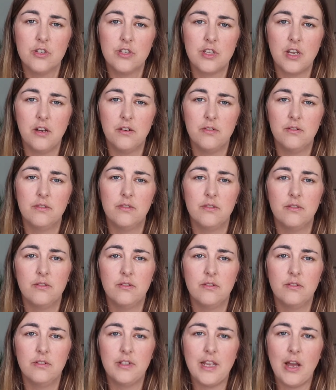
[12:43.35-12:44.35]
So
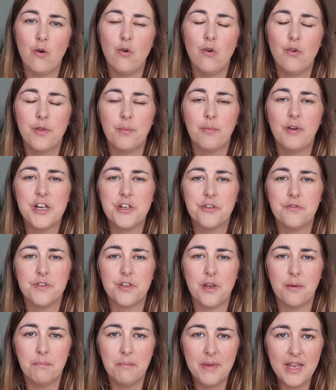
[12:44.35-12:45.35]
yeah, all the pressure
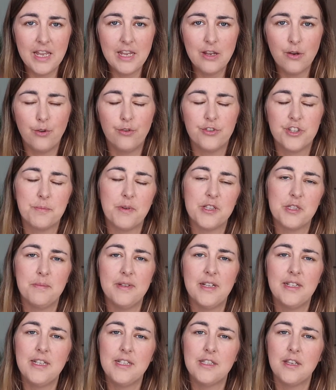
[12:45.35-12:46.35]
is on me, all the
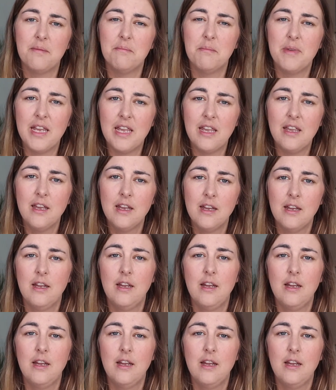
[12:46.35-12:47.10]
responsibility is on me,